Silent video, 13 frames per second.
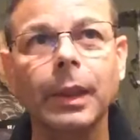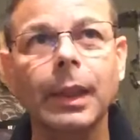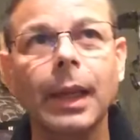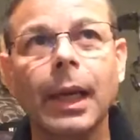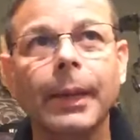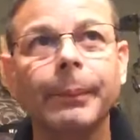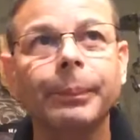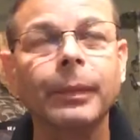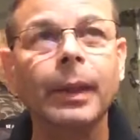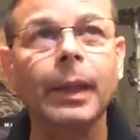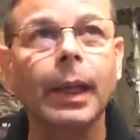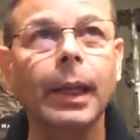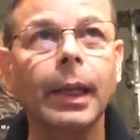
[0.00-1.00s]
that
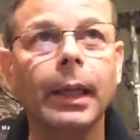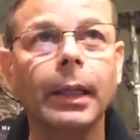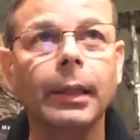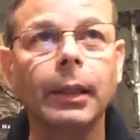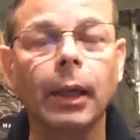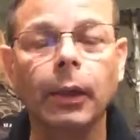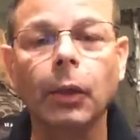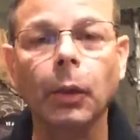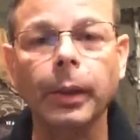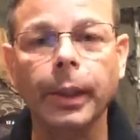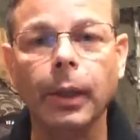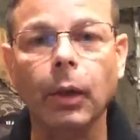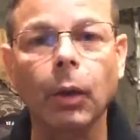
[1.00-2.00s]
and
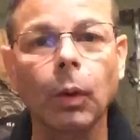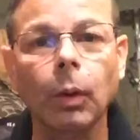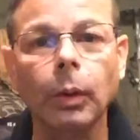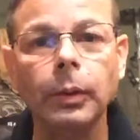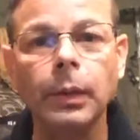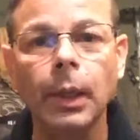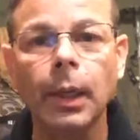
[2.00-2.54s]
coconut coals.